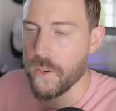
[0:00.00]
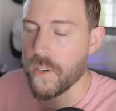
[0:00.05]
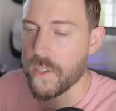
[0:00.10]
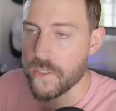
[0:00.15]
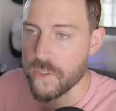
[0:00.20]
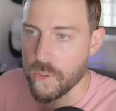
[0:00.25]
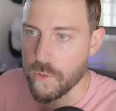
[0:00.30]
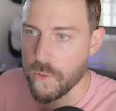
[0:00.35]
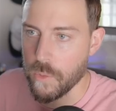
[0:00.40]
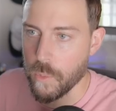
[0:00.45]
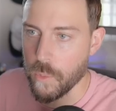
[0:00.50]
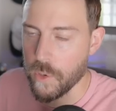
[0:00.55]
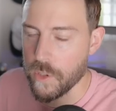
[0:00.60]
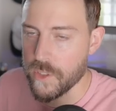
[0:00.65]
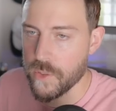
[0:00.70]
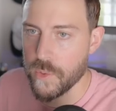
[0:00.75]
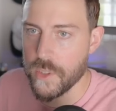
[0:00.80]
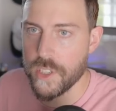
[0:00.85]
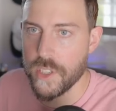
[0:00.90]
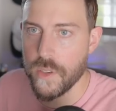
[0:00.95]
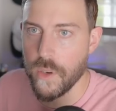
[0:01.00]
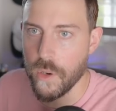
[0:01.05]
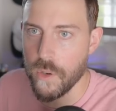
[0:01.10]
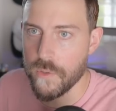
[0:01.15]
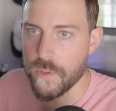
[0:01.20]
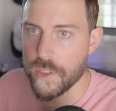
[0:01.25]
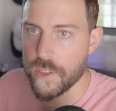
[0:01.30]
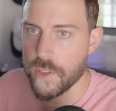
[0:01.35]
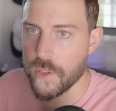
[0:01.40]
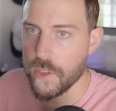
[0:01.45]
All right, so we're switching
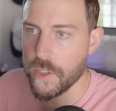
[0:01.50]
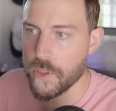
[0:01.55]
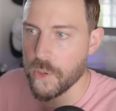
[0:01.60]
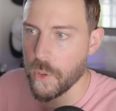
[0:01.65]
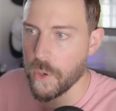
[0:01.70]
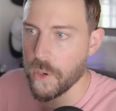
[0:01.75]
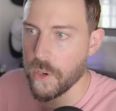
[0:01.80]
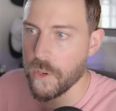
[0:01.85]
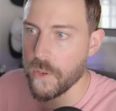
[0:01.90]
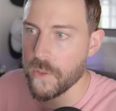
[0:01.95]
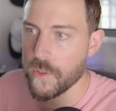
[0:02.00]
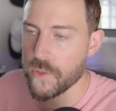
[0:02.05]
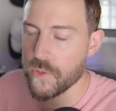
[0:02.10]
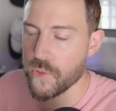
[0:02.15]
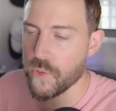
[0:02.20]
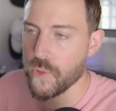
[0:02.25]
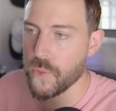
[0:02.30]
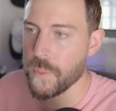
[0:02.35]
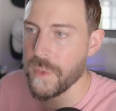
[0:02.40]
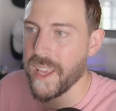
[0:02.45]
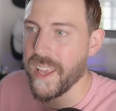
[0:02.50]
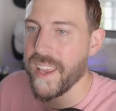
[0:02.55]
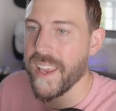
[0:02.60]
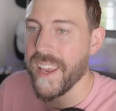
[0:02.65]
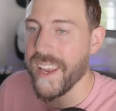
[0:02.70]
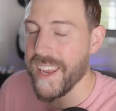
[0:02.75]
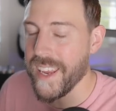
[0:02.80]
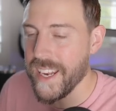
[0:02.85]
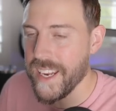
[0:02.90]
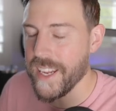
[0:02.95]
over to the Toyota newsroom
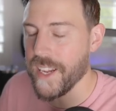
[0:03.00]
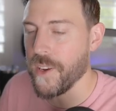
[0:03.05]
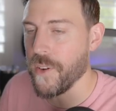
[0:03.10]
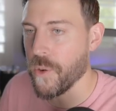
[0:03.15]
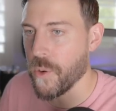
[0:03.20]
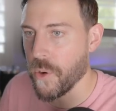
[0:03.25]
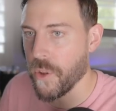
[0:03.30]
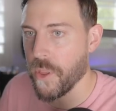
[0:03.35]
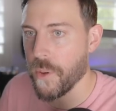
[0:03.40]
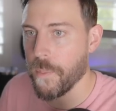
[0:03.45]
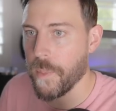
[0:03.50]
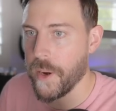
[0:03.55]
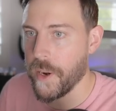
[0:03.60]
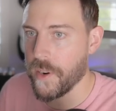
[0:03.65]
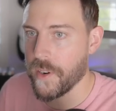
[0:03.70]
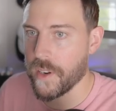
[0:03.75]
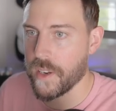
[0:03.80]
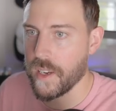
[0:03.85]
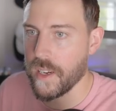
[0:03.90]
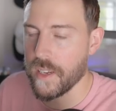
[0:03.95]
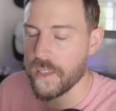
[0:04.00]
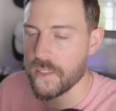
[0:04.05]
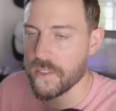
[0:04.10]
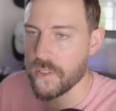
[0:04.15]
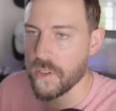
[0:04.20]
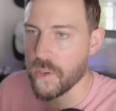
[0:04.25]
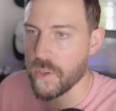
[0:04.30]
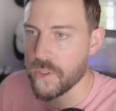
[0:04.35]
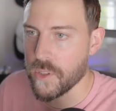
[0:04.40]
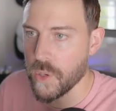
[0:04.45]
in North America.
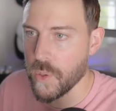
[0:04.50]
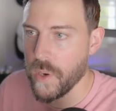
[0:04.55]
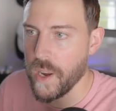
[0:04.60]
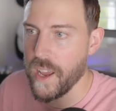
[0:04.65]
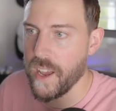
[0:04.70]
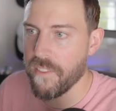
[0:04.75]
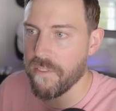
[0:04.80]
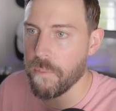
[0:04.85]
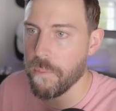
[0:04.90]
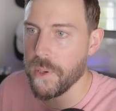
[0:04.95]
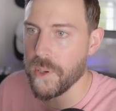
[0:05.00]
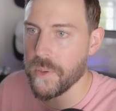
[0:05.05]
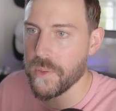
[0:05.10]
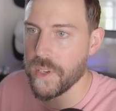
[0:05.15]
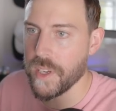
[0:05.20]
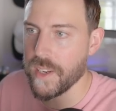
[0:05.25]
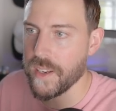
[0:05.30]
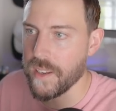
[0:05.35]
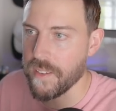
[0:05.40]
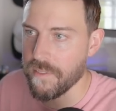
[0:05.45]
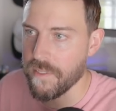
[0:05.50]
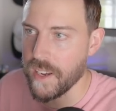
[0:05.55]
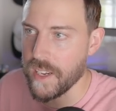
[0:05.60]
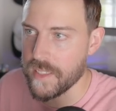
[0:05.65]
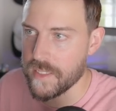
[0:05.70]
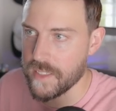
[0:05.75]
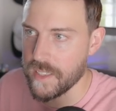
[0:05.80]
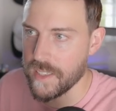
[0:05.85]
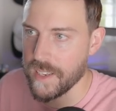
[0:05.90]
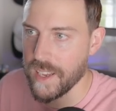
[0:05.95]
So two and a half billion
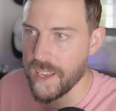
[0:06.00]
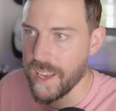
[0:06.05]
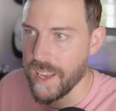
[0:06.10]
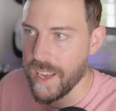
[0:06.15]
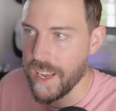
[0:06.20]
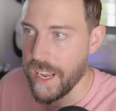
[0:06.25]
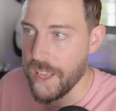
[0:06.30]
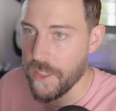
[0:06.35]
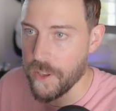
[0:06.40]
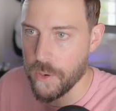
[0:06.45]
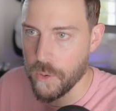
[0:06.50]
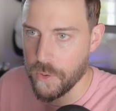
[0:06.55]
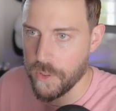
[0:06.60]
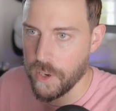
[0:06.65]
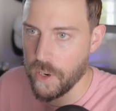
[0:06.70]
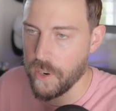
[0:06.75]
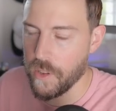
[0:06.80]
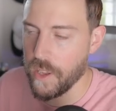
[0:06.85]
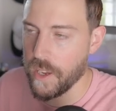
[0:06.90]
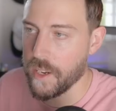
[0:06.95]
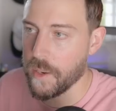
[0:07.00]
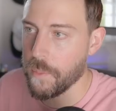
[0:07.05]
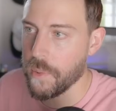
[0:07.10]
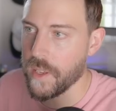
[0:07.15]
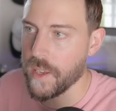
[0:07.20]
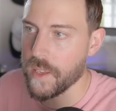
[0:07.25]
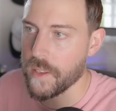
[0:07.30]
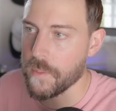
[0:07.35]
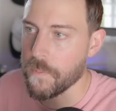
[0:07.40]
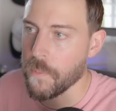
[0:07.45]
invested in the North Carolina
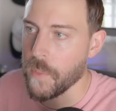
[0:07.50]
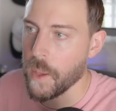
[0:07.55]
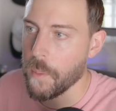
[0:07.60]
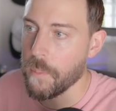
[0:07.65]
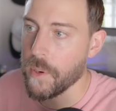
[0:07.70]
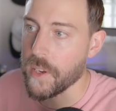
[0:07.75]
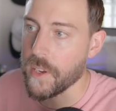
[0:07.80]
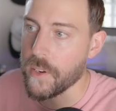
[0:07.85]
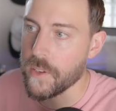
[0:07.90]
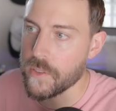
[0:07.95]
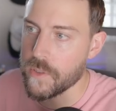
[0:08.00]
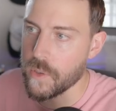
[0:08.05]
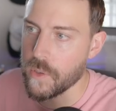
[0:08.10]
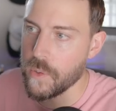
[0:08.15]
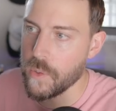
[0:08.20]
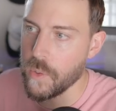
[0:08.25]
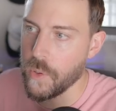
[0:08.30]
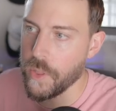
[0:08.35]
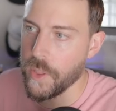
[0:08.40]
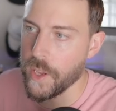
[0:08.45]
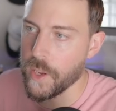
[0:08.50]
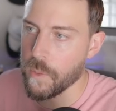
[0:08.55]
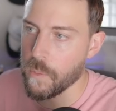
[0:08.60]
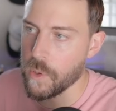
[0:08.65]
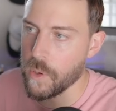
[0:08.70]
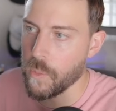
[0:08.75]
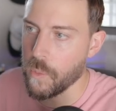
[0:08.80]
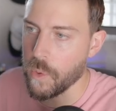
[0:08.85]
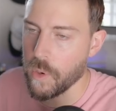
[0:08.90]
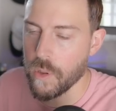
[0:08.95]
plant. But here's a cool thing:
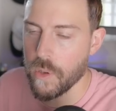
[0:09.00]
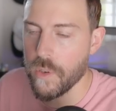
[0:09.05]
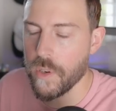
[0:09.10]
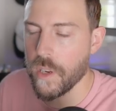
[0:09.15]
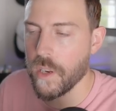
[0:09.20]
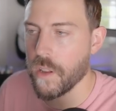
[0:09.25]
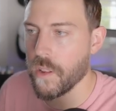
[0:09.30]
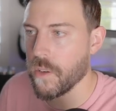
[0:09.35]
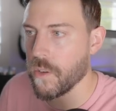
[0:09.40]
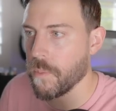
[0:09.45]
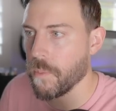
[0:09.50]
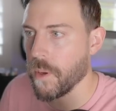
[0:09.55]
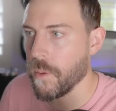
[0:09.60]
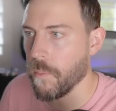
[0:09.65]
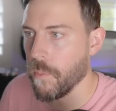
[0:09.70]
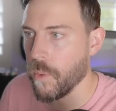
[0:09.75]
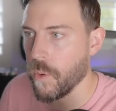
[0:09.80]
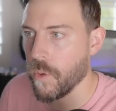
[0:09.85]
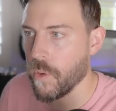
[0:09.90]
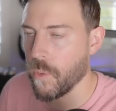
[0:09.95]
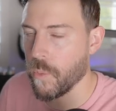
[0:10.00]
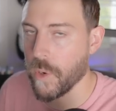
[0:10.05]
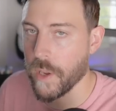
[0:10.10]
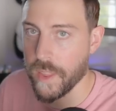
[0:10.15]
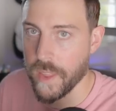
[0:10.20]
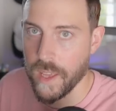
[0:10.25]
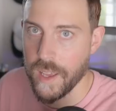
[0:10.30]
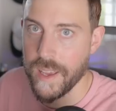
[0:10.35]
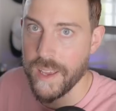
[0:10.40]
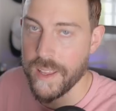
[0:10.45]
we're, we're learning a little bit more
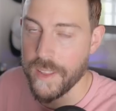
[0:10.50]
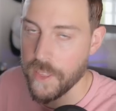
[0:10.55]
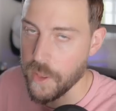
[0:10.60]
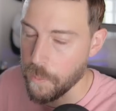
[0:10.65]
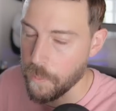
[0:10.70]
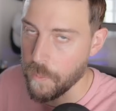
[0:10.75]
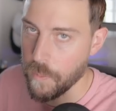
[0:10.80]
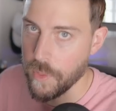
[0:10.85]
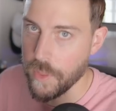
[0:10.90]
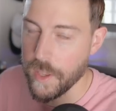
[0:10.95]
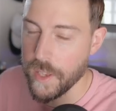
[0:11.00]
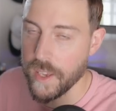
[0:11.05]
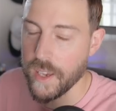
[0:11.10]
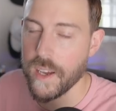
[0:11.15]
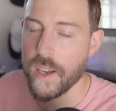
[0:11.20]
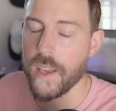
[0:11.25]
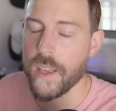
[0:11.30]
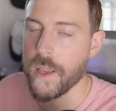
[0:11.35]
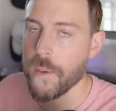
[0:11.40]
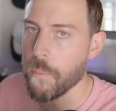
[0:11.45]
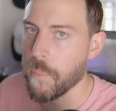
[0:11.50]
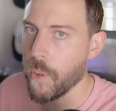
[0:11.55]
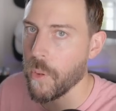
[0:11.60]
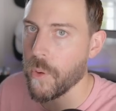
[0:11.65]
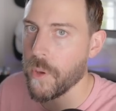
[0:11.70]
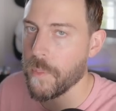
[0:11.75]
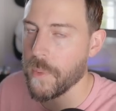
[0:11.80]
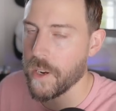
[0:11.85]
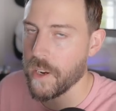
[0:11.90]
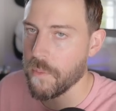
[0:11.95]
with the, the uh,
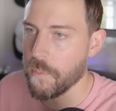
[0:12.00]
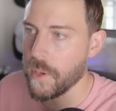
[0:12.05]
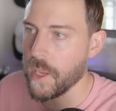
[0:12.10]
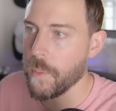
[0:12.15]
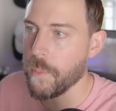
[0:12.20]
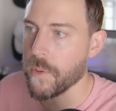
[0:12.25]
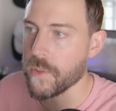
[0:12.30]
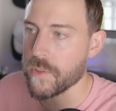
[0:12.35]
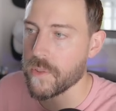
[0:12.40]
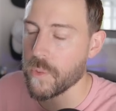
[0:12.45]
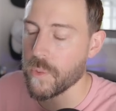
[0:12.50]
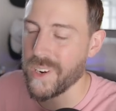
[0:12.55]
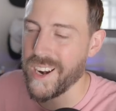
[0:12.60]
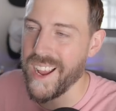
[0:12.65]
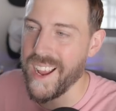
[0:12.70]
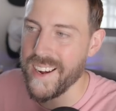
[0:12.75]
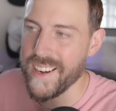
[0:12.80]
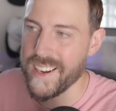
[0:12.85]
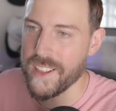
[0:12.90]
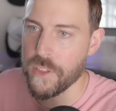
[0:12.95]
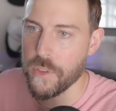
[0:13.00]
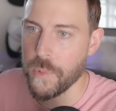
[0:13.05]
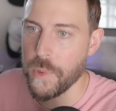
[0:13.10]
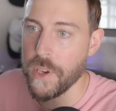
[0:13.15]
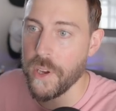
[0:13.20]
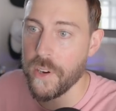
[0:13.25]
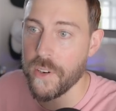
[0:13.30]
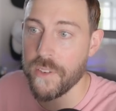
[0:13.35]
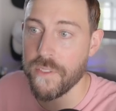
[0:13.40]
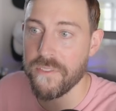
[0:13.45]
employment of people. So we're adding
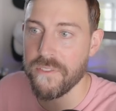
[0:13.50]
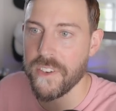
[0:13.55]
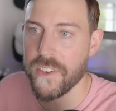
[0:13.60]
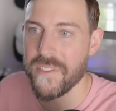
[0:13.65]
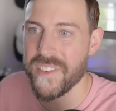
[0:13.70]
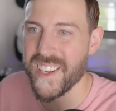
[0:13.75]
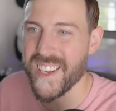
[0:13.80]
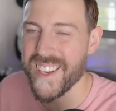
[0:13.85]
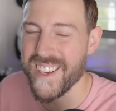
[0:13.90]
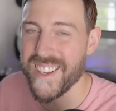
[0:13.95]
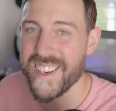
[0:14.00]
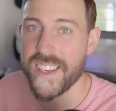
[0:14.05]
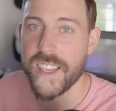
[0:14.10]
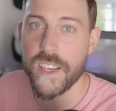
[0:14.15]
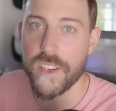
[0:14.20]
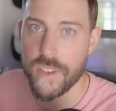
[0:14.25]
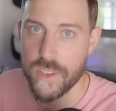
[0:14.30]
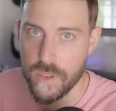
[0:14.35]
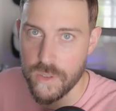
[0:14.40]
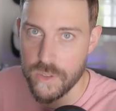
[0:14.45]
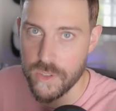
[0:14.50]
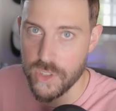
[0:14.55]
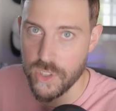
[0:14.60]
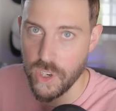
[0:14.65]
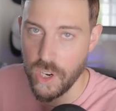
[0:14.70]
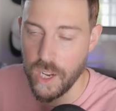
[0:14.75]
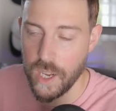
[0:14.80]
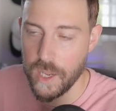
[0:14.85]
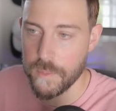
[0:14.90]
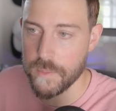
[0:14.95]
350 additional
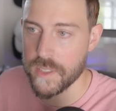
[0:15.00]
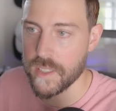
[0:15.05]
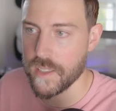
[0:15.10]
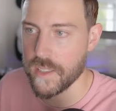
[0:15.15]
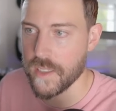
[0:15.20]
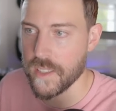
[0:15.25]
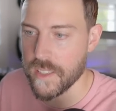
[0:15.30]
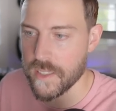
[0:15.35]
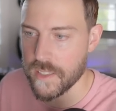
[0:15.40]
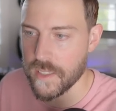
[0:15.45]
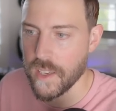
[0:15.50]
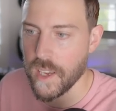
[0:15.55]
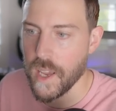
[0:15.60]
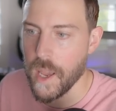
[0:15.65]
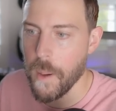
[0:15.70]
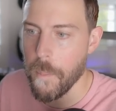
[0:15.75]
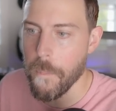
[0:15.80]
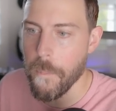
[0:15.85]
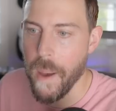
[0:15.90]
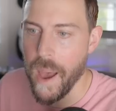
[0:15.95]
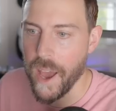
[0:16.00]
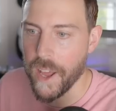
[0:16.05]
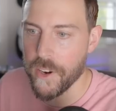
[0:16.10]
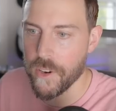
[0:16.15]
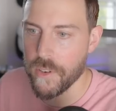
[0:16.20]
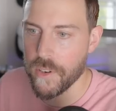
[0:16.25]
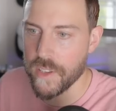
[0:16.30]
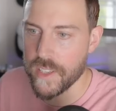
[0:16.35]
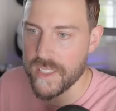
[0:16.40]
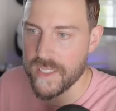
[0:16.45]
jobs to this
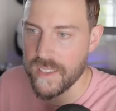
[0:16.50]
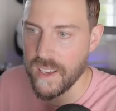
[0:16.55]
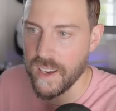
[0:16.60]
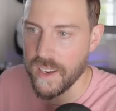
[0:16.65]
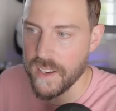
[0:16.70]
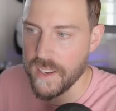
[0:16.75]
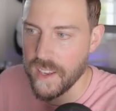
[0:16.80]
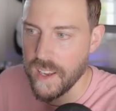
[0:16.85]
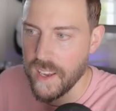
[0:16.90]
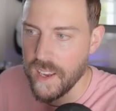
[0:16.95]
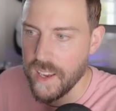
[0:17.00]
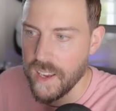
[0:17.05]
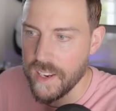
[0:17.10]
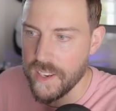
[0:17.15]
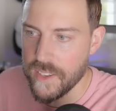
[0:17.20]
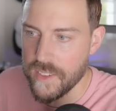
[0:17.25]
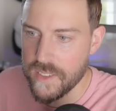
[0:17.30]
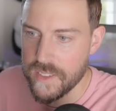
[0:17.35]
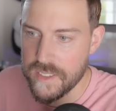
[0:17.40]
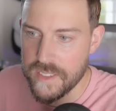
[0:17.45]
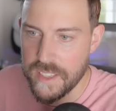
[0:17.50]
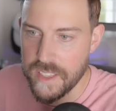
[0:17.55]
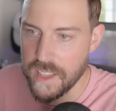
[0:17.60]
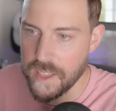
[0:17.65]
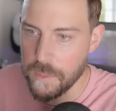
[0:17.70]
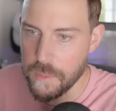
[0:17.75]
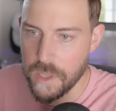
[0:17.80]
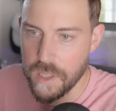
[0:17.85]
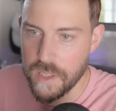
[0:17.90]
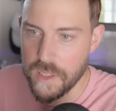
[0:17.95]
battery site. And you can see
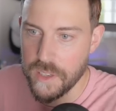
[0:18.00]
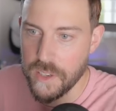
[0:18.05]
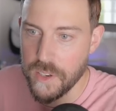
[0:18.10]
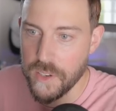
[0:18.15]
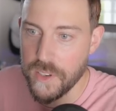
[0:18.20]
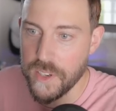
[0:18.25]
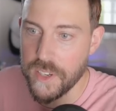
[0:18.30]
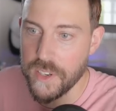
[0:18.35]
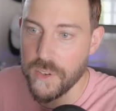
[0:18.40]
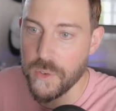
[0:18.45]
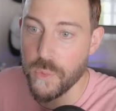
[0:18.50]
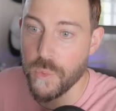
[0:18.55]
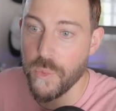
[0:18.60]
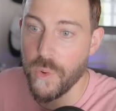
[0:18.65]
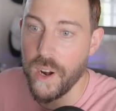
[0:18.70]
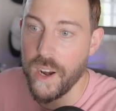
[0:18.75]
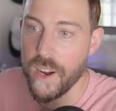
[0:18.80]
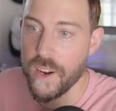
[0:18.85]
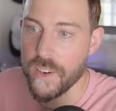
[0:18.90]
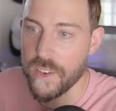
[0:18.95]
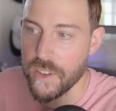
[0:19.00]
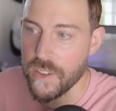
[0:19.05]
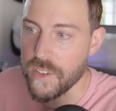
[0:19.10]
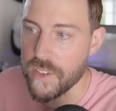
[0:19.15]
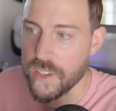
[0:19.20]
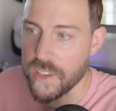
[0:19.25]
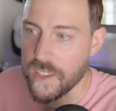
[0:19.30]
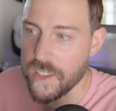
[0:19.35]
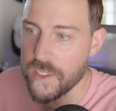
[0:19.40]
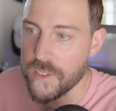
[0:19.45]
them clearing ground.
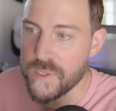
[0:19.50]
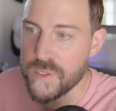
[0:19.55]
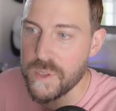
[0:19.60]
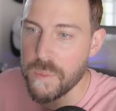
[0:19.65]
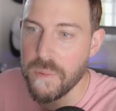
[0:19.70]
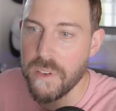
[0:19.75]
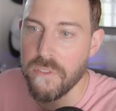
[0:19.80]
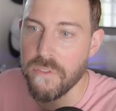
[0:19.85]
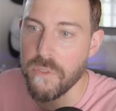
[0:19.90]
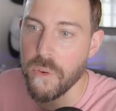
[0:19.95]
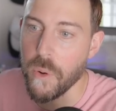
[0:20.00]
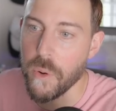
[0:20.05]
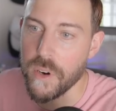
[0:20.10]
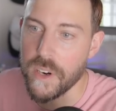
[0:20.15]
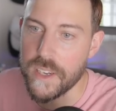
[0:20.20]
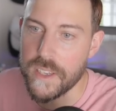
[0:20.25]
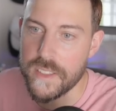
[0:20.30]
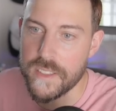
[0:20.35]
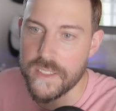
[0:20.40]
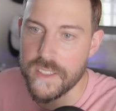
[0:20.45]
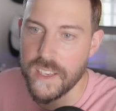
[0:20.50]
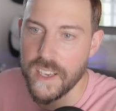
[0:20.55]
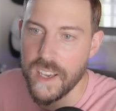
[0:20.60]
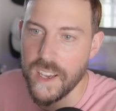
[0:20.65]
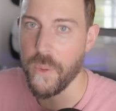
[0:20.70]
Look, it used to be forest.